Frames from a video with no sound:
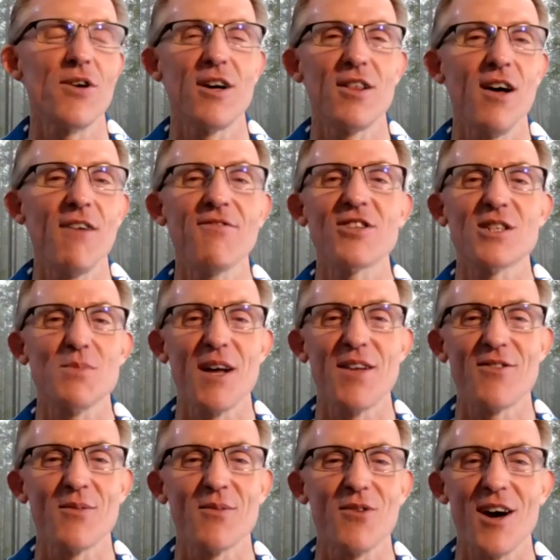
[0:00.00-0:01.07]
I'd love to
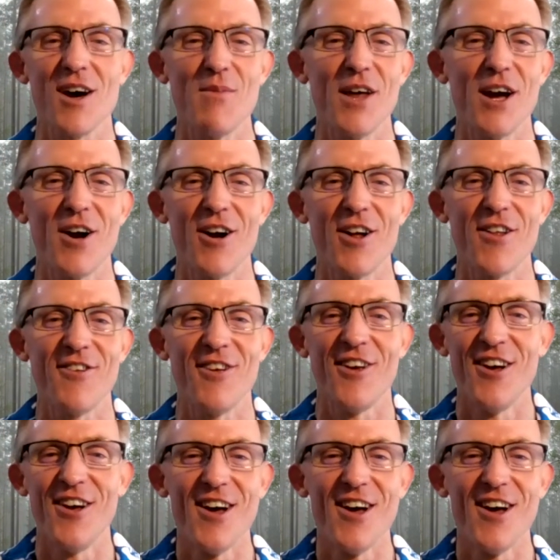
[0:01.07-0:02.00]
spend some time there and